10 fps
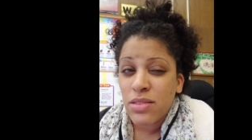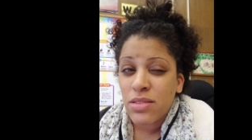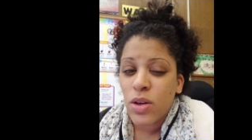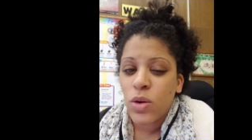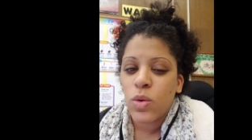
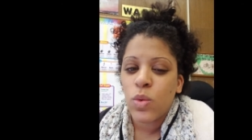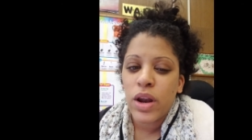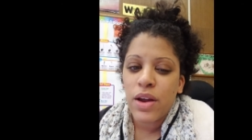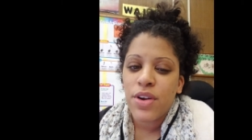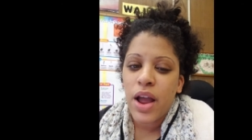So
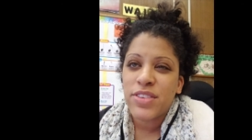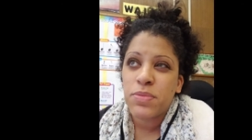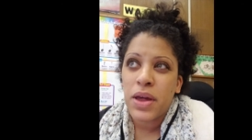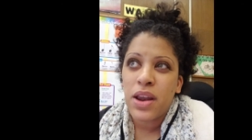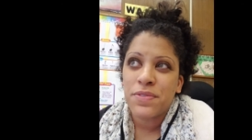whatever I've
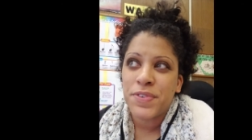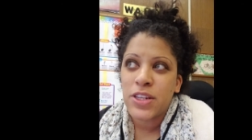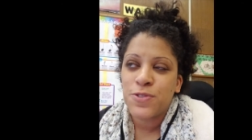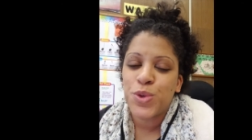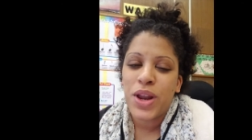spent on fast food,